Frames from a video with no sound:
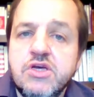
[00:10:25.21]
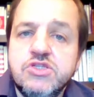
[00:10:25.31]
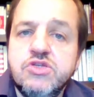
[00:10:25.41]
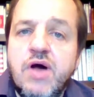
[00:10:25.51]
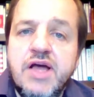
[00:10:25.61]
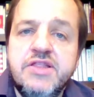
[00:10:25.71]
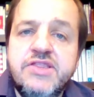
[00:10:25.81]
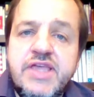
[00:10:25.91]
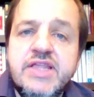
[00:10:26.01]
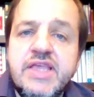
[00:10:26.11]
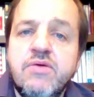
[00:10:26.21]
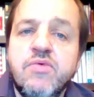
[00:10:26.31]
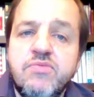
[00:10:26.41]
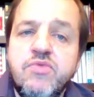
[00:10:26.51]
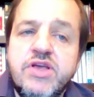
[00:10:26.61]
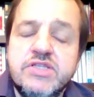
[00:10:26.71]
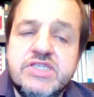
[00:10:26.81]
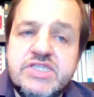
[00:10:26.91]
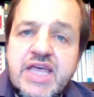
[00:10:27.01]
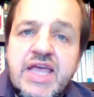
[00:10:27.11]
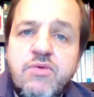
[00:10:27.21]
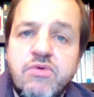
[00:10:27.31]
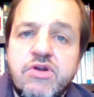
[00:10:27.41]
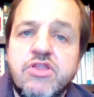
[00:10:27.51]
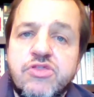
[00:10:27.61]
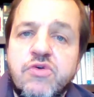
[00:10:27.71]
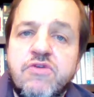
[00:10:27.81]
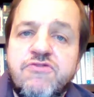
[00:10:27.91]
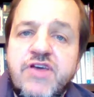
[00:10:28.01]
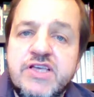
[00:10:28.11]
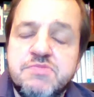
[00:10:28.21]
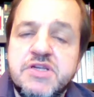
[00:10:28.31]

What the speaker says: So I think that we could say we're in a third phase,